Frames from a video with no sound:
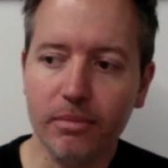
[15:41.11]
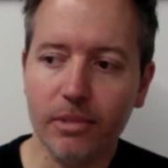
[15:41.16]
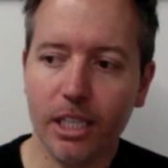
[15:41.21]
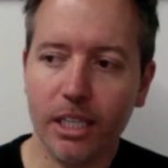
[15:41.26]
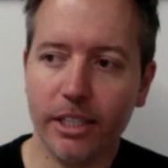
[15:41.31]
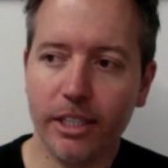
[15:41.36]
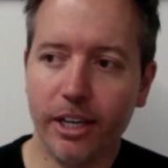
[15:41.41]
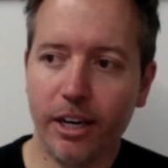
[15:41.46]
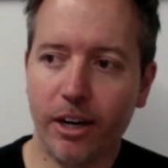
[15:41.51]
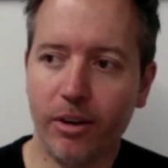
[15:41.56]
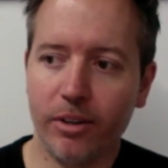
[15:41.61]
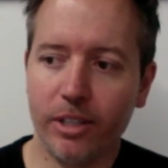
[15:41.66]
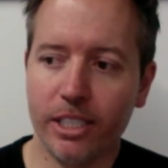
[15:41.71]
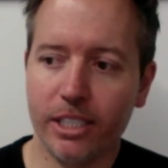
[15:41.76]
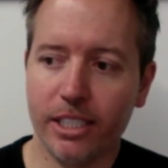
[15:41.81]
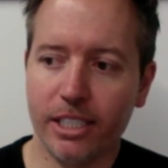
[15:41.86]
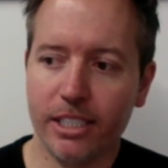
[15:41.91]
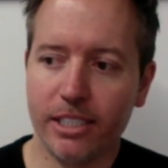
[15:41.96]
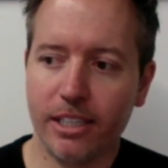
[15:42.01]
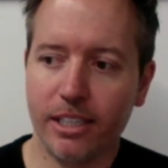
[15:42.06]

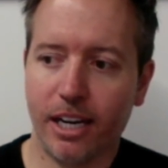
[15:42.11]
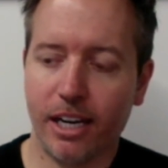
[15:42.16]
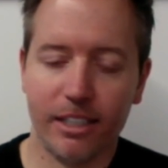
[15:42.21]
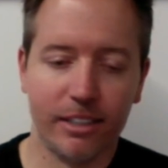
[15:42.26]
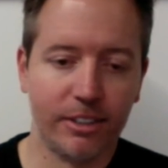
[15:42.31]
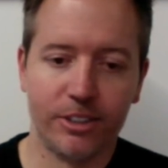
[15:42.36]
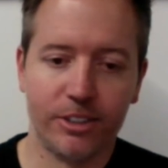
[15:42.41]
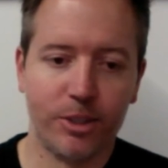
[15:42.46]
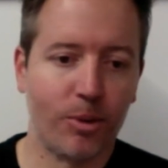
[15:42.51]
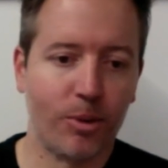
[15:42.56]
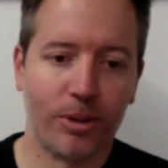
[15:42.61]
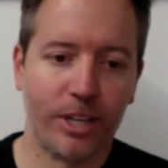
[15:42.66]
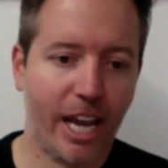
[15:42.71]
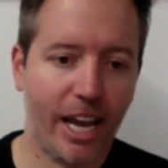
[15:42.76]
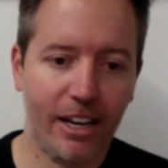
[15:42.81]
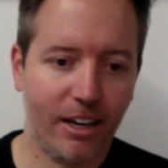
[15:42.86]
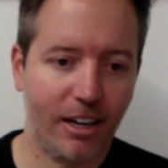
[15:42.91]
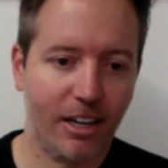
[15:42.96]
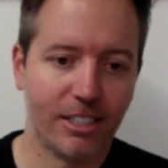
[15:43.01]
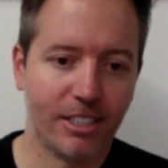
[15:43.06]
it's not in full
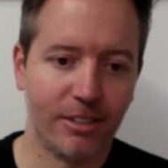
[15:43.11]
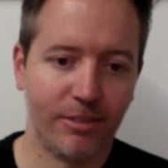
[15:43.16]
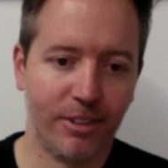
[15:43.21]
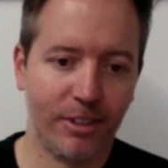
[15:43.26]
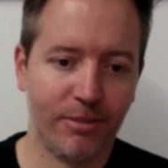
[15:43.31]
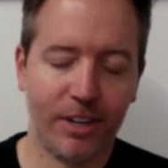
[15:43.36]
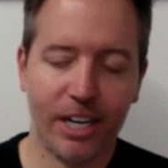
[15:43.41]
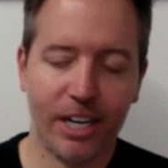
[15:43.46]
chaos. If I